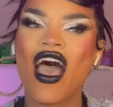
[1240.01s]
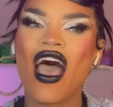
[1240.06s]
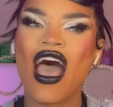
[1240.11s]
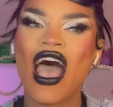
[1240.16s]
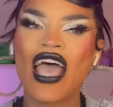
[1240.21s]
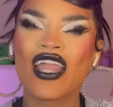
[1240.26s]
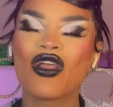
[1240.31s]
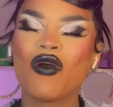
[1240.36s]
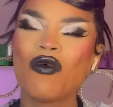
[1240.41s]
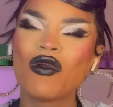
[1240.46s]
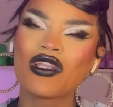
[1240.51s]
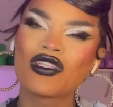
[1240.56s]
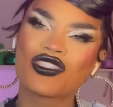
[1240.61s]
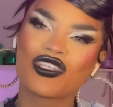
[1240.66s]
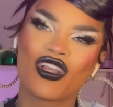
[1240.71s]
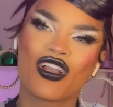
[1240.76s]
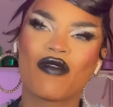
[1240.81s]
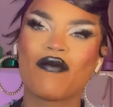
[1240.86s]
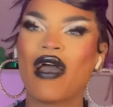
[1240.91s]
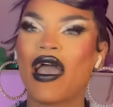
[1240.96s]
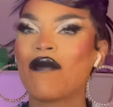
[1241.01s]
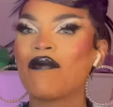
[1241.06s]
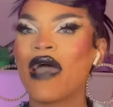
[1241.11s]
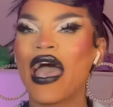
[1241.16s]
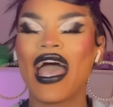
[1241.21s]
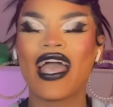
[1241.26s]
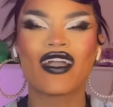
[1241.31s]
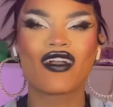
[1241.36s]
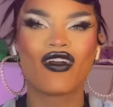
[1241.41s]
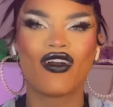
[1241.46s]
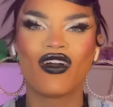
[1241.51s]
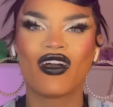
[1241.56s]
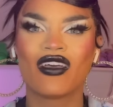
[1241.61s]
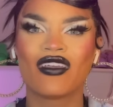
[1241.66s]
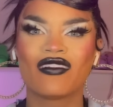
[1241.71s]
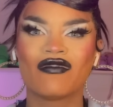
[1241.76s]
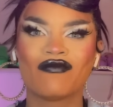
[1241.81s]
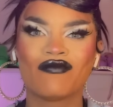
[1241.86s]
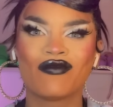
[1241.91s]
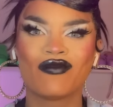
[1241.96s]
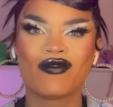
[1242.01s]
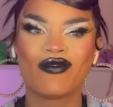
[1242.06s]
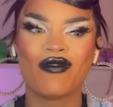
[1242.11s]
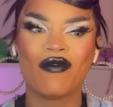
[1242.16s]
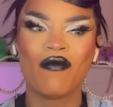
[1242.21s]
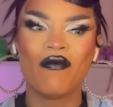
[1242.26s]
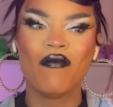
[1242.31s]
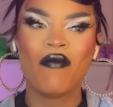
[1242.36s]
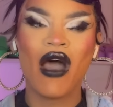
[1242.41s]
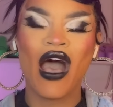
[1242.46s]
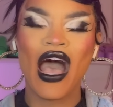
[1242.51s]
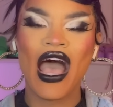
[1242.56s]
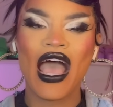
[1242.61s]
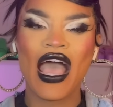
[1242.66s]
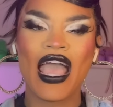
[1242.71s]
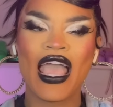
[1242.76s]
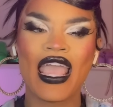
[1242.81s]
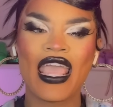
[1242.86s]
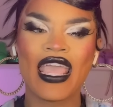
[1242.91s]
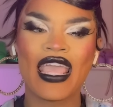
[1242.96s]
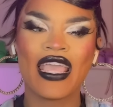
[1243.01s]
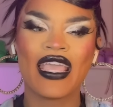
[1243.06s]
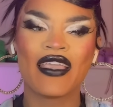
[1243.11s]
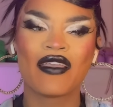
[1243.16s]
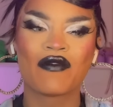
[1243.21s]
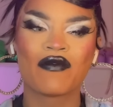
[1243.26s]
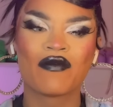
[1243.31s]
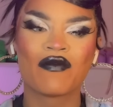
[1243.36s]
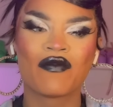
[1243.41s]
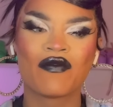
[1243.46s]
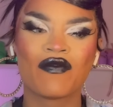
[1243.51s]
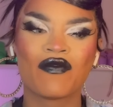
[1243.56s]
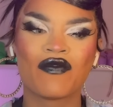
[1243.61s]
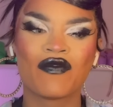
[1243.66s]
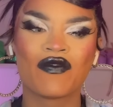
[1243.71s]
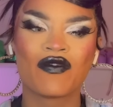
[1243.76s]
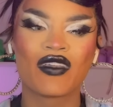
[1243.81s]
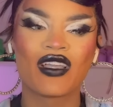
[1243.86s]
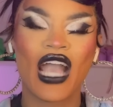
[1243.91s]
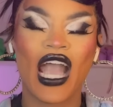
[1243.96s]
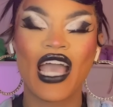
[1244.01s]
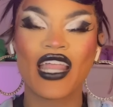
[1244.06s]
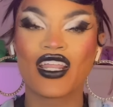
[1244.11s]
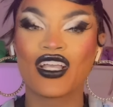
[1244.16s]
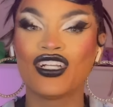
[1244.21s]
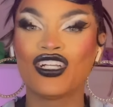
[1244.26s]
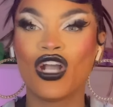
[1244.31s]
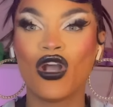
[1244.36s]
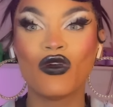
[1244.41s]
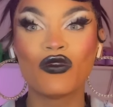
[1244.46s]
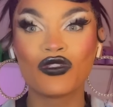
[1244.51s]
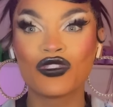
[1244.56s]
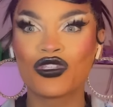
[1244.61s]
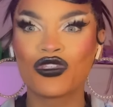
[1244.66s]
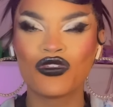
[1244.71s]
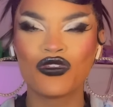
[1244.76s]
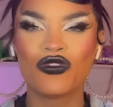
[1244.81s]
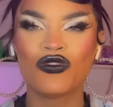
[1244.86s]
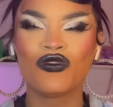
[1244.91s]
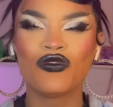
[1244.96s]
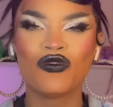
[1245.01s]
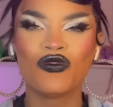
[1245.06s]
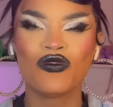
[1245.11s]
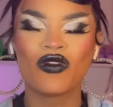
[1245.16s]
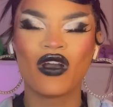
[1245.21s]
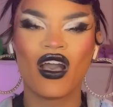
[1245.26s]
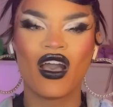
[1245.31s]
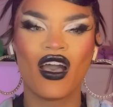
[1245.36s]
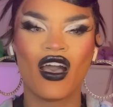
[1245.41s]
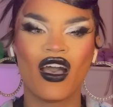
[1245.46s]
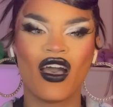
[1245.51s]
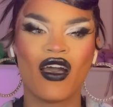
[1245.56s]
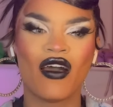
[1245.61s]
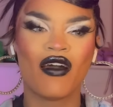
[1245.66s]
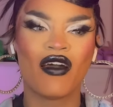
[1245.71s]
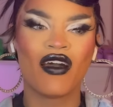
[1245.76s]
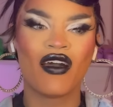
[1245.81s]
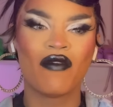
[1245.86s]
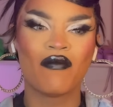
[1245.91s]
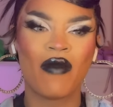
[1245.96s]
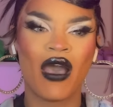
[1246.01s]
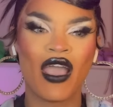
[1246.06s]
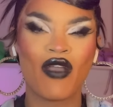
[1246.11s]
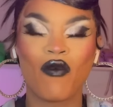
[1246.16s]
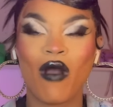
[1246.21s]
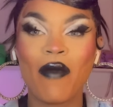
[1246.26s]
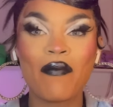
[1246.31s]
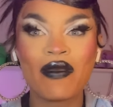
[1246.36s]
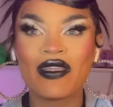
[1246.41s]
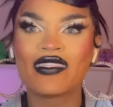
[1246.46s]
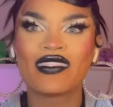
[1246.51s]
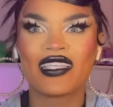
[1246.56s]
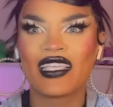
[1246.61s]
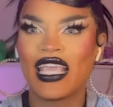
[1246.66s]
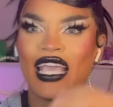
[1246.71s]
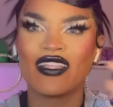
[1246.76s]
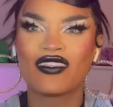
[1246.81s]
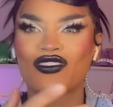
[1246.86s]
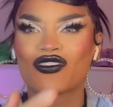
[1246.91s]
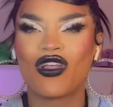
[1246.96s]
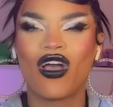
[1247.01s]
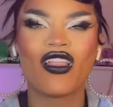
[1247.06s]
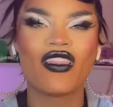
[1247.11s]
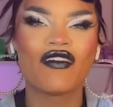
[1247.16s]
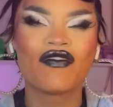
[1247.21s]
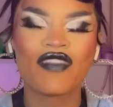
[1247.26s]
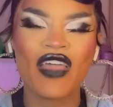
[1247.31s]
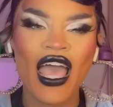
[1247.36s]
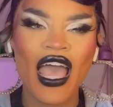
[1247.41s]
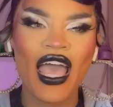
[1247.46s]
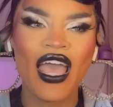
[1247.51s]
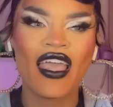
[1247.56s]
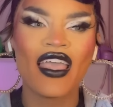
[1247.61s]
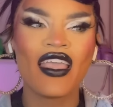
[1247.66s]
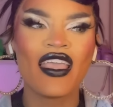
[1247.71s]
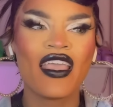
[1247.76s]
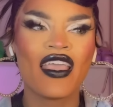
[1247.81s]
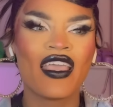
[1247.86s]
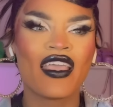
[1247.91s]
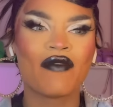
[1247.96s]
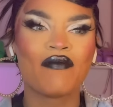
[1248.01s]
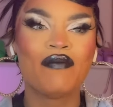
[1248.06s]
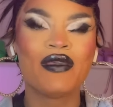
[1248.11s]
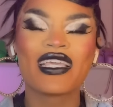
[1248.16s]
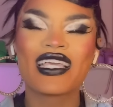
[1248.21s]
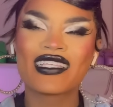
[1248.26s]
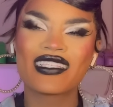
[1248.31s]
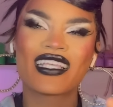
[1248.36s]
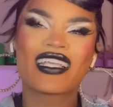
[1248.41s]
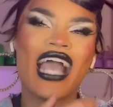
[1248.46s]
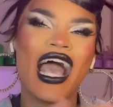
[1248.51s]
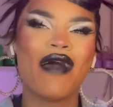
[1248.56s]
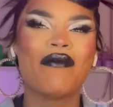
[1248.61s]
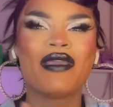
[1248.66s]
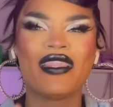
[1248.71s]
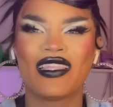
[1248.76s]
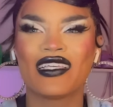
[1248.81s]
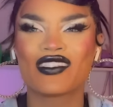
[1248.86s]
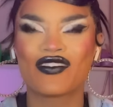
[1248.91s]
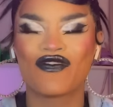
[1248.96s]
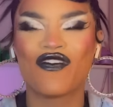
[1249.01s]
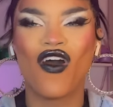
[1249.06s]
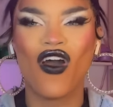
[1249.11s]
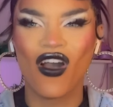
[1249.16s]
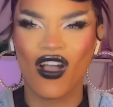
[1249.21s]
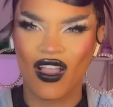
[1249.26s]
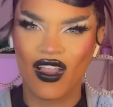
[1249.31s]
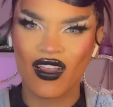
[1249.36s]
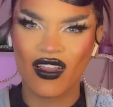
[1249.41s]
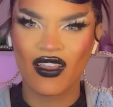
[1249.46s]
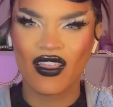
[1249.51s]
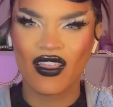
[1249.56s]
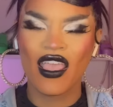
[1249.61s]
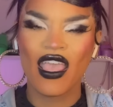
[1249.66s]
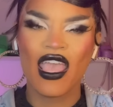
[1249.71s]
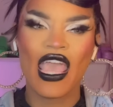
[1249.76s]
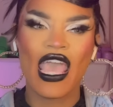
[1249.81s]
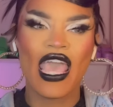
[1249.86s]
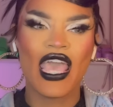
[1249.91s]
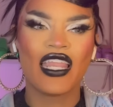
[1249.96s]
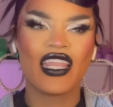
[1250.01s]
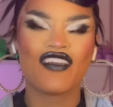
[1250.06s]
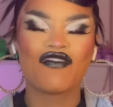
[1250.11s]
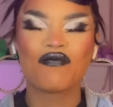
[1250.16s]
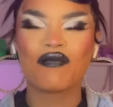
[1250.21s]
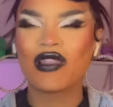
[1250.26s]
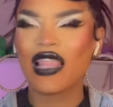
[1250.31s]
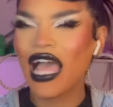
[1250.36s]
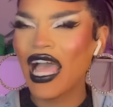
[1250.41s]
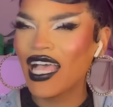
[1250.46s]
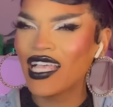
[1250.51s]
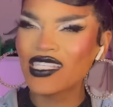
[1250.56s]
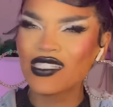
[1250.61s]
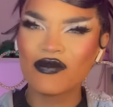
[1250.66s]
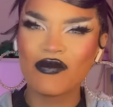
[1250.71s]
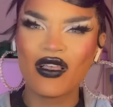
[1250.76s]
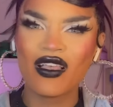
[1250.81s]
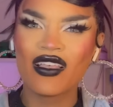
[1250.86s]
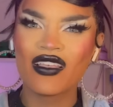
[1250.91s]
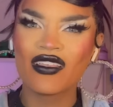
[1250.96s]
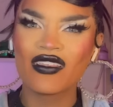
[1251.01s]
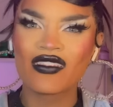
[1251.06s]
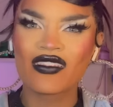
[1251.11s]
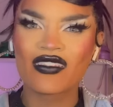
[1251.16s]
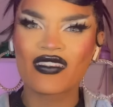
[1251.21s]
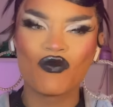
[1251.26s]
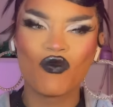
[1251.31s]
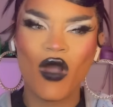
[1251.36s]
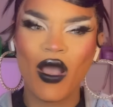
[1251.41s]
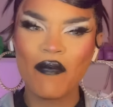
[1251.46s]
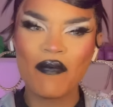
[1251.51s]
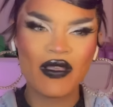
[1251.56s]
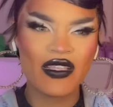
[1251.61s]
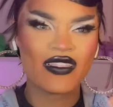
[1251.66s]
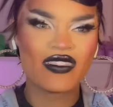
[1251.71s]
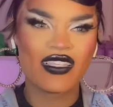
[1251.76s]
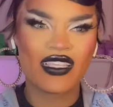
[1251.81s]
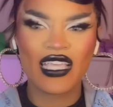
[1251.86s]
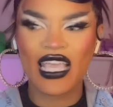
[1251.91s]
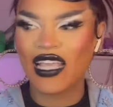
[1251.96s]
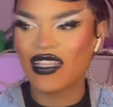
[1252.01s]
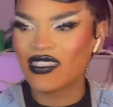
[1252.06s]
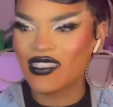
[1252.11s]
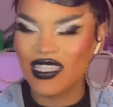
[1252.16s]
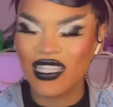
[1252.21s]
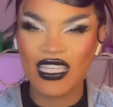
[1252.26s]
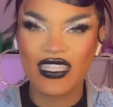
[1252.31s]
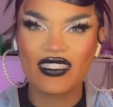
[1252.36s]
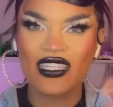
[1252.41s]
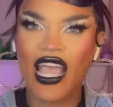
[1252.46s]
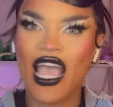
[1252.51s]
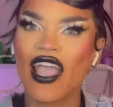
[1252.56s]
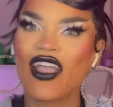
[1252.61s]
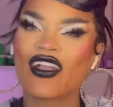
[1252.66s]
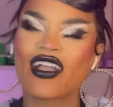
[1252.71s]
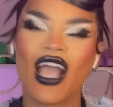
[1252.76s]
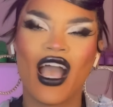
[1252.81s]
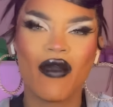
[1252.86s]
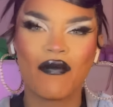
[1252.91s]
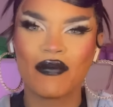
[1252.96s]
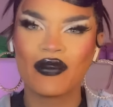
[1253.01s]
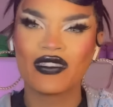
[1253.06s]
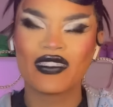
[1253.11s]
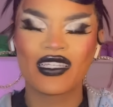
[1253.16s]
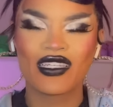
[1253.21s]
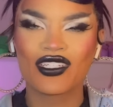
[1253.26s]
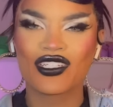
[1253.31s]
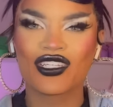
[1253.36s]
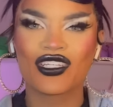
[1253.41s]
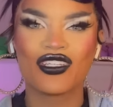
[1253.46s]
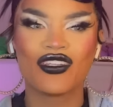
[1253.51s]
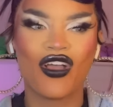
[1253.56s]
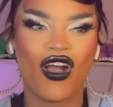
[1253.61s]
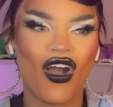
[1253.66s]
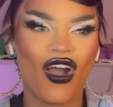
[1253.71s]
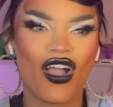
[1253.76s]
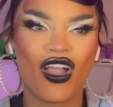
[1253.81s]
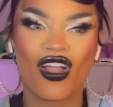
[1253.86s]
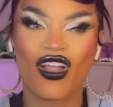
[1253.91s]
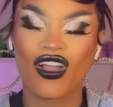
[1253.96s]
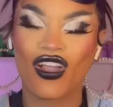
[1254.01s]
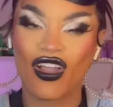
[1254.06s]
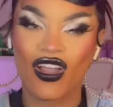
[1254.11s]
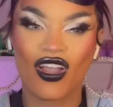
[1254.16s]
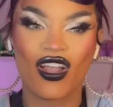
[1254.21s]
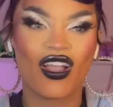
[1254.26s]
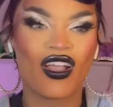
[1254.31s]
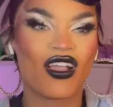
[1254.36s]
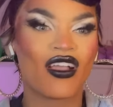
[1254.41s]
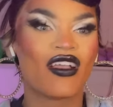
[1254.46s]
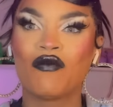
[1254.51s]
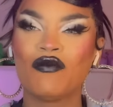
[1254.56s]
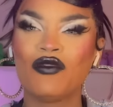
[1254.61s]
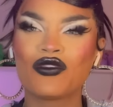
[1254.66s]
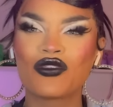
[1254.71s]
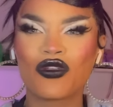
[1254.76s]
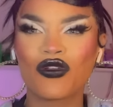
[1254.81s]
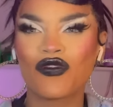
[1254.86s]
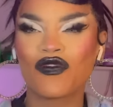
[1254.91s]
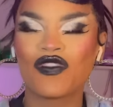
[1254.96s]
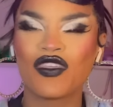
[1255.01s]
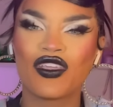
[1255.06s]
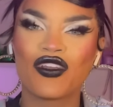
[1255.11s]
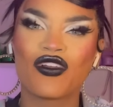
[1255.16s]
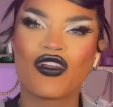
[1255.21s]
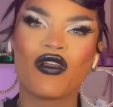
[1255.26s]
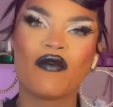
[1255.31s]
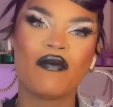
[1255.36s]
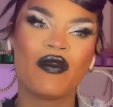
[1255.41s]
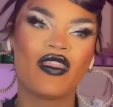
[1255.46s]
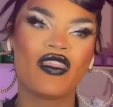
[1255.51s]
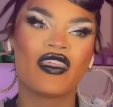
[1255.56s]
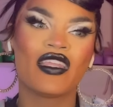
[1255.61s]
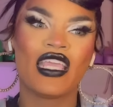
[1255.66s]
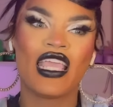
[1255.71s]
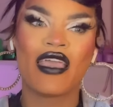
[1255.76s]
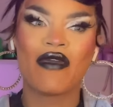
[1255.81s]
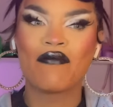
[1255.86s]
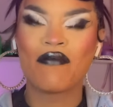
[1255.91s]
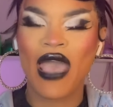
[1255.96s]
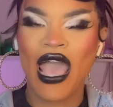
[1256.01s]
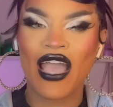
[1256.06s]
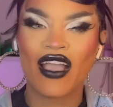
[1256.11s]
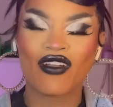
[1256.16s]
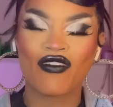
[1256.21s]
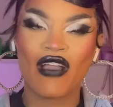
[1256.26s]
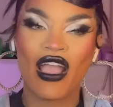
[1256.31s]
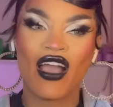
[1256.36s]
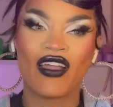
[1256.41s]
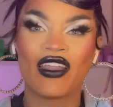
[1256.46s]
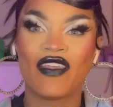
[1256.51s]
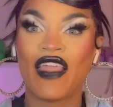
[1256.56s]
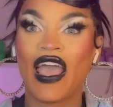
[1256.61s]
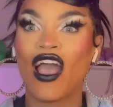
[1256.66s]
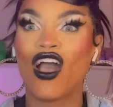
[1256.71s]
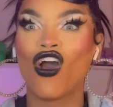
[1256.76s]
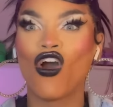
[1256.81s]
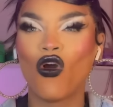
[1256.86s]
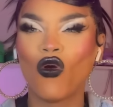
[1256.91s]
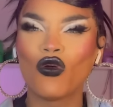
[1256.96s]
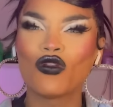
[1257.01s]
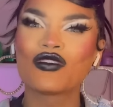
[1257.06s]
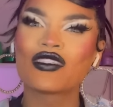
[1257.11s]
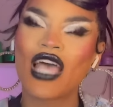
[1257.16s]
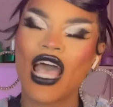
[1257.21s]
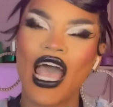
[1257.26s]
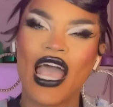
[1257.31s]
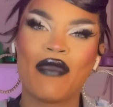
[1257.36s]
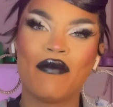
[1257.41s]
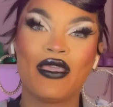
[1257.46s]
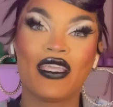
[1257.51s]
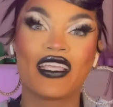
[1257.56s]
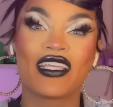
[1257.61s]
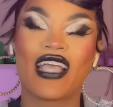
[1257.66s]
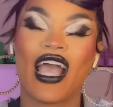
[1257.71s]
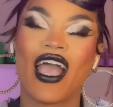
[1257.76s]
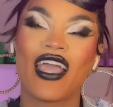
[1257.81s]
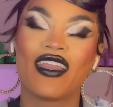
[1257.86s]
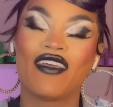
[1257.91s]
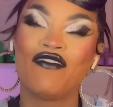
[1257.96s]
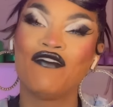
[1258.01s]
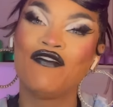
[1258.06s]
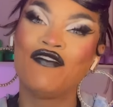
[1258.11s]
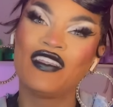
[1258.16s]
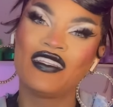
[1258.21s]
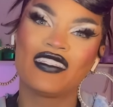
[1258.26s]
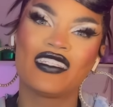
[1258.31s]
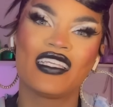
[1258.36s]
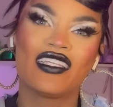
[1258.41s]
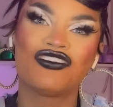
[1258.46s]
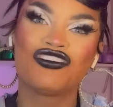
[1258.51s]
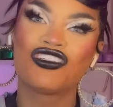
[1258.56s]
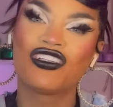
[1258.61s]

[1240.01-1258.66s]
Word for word: I don't wanna turn my back on my kind of go-to, uh, my weapons against all of that because it got me this far. And if Plasma's weapons against the entire competition are her musical theater ability and background and that old timey kind of vintage